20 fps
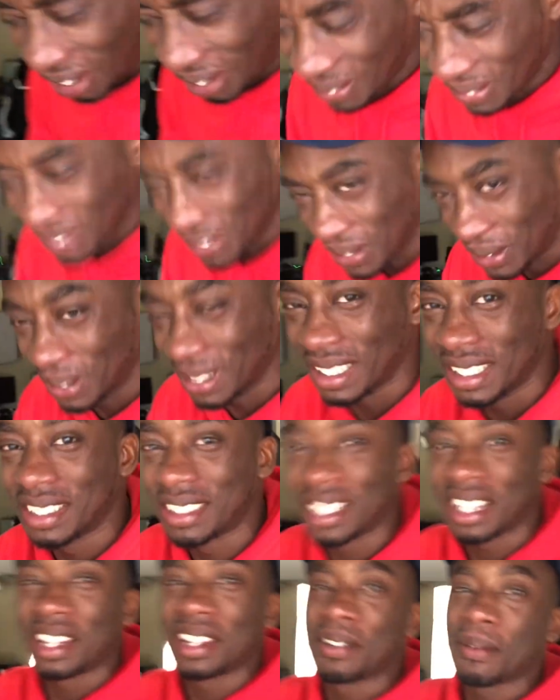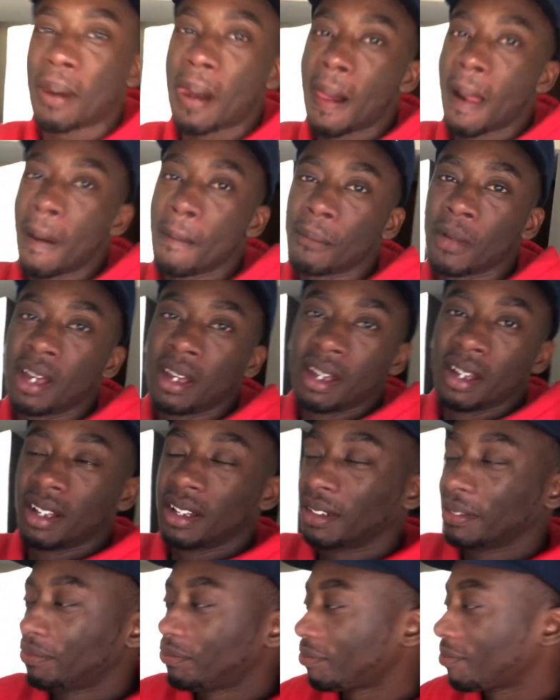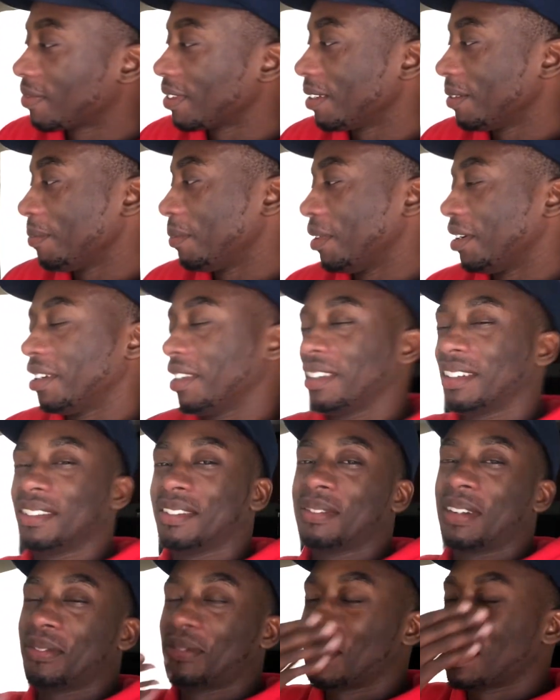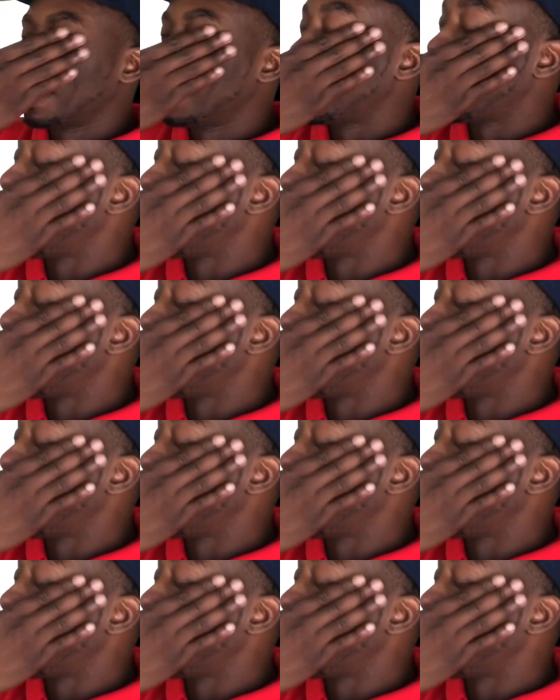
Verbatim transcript: I don't know what to say. But my freaking